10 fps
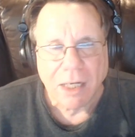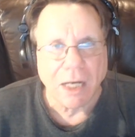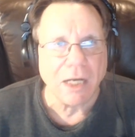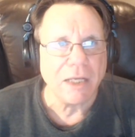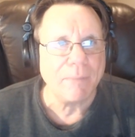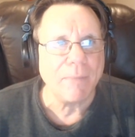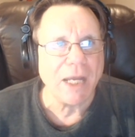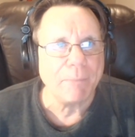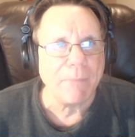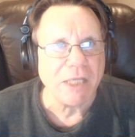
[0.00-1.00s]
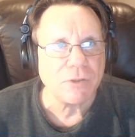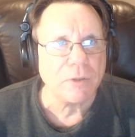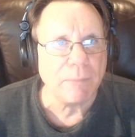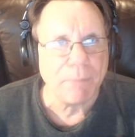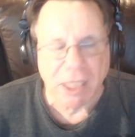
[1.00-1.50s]
in my Major League
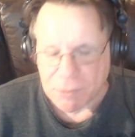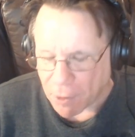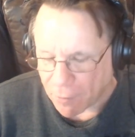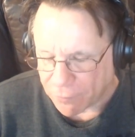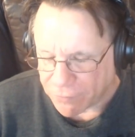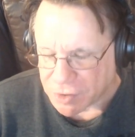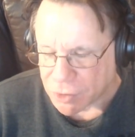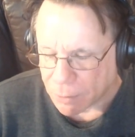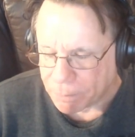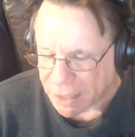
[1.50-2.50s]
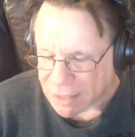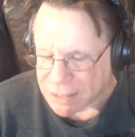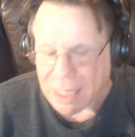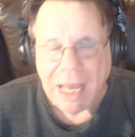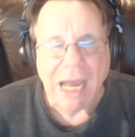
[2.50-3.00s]
Baseball divisional picks
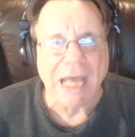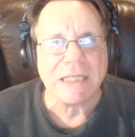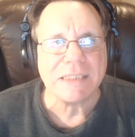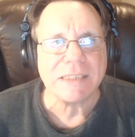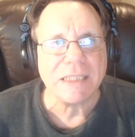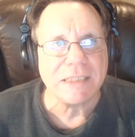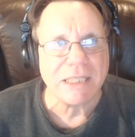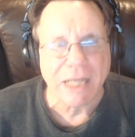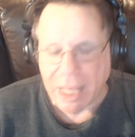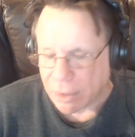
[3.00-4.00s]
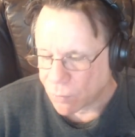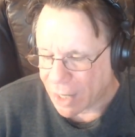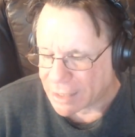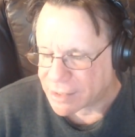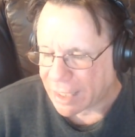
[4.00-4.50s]
on the Cincinnati Reds
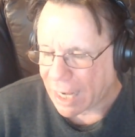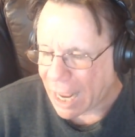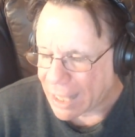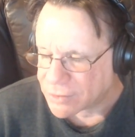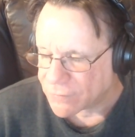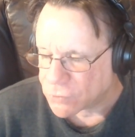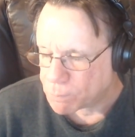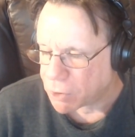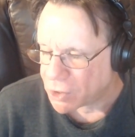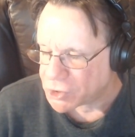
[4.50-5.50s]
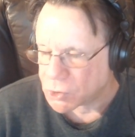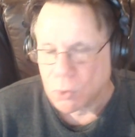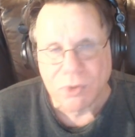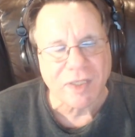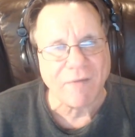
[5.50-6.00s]
at odds of plus
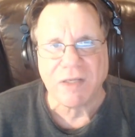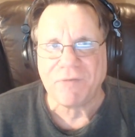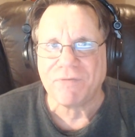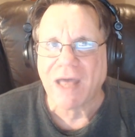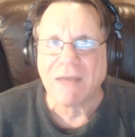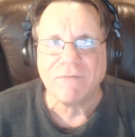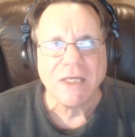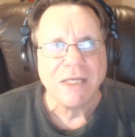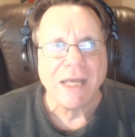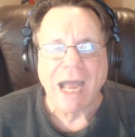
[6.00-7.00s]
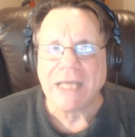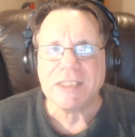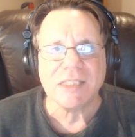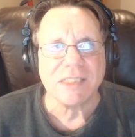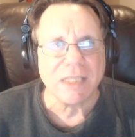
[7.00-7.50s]
275. I just
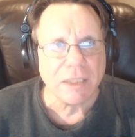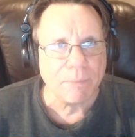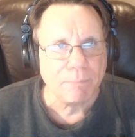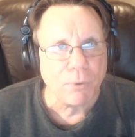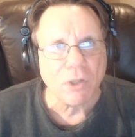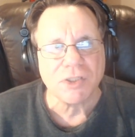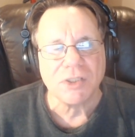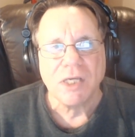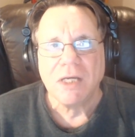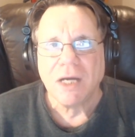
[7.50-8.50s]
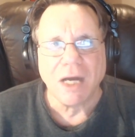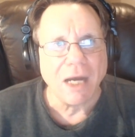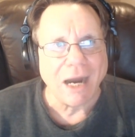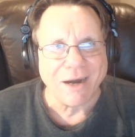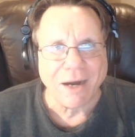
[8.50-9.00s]
think the books
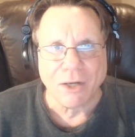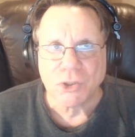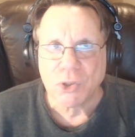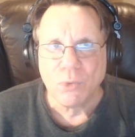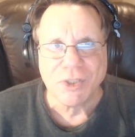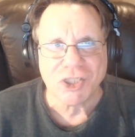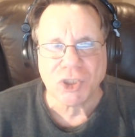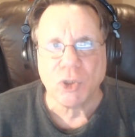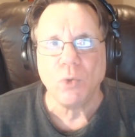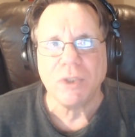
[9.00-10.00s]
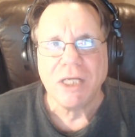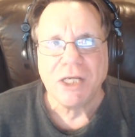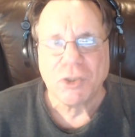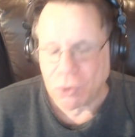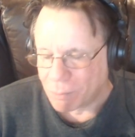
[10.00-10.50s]
are too astute
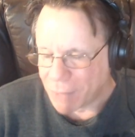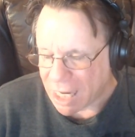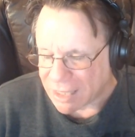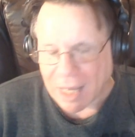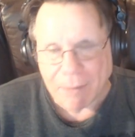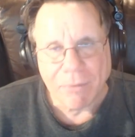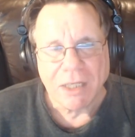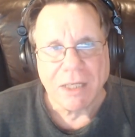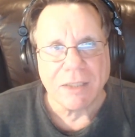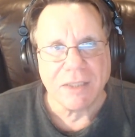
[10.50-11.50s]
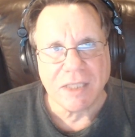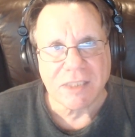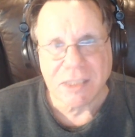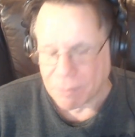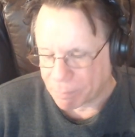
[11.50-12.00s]
to make them this
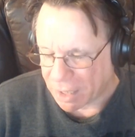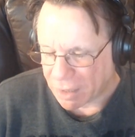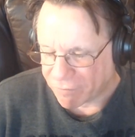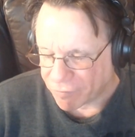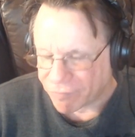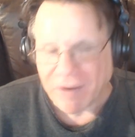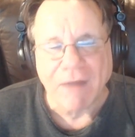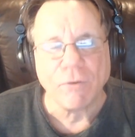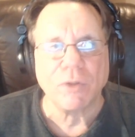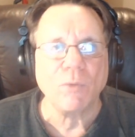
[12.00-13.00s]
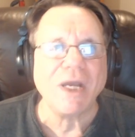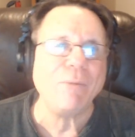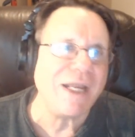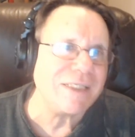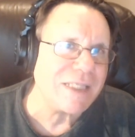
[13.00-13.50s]
big of a favorite. When I
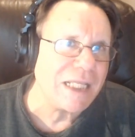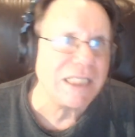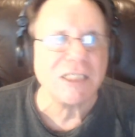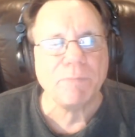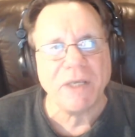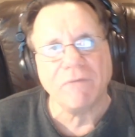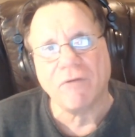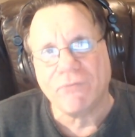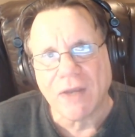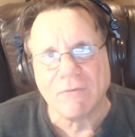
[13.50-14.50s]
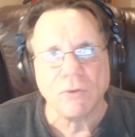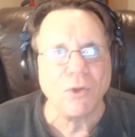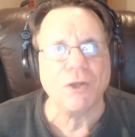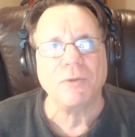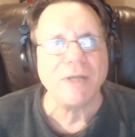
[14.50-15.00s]
say this big of a favorite, look,
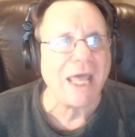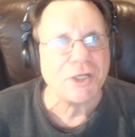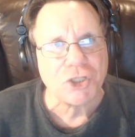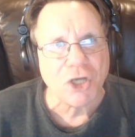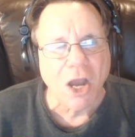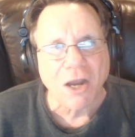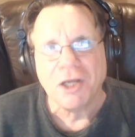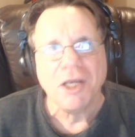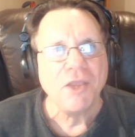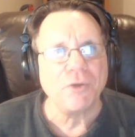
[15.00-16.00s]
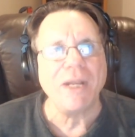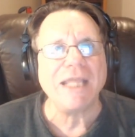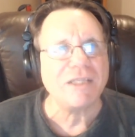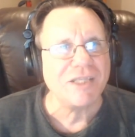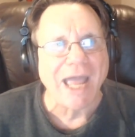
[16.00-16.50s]
they're not a chalk. They're not the
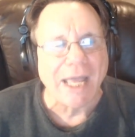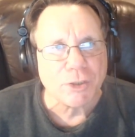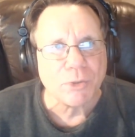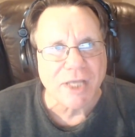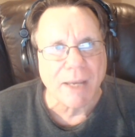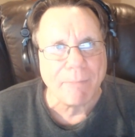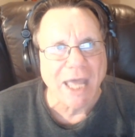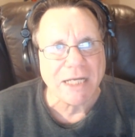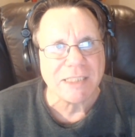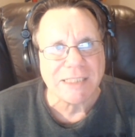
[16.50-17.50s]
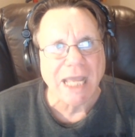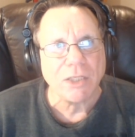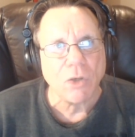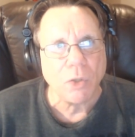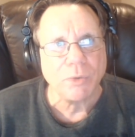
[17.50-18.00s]
Dodgers at minus
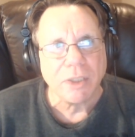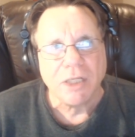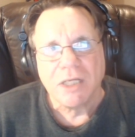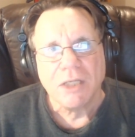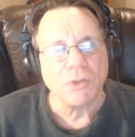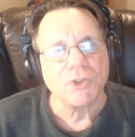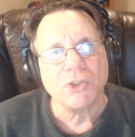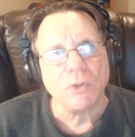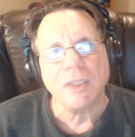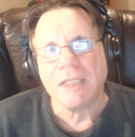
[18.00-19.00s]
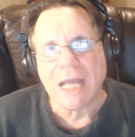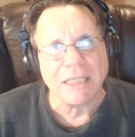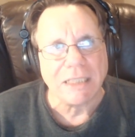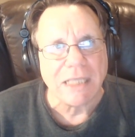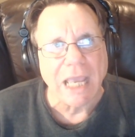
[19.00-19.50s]
900. They're certainly not the
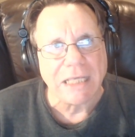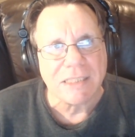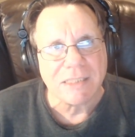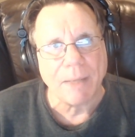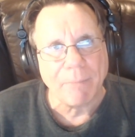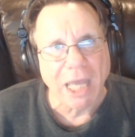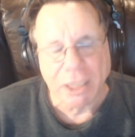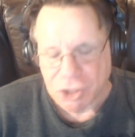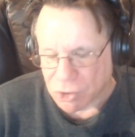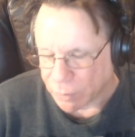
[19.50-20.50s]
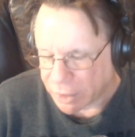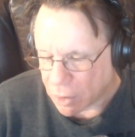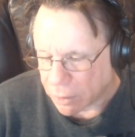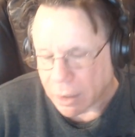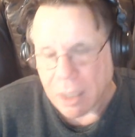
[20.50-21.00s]
Yankees at minus 300.
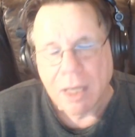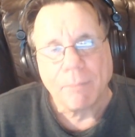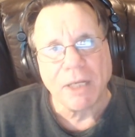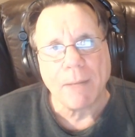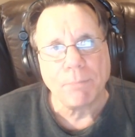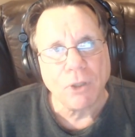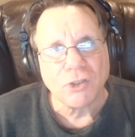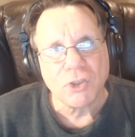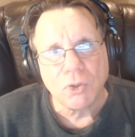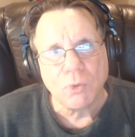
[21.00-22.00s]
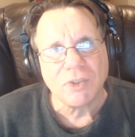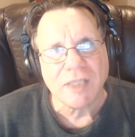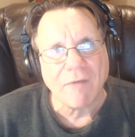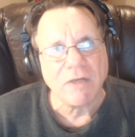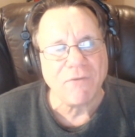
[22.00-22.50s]
But at plus
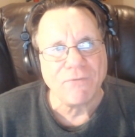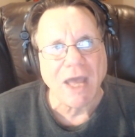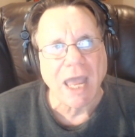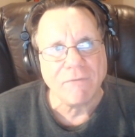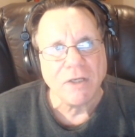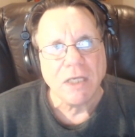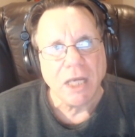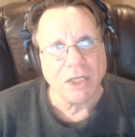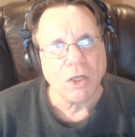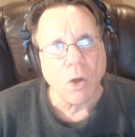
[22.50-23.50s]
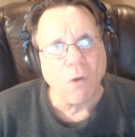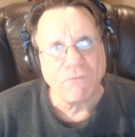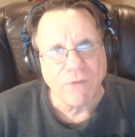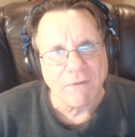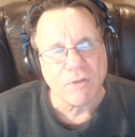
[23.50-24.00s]
275 and the
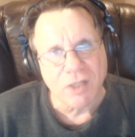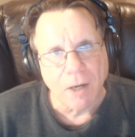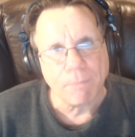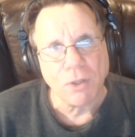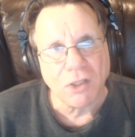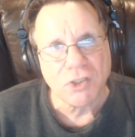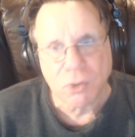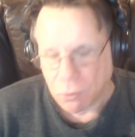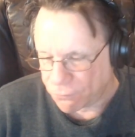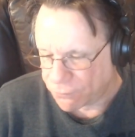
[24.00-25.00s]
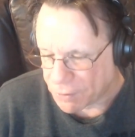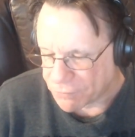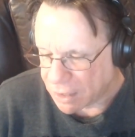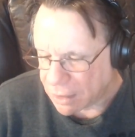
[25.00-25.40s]
co-favorites are plus 250,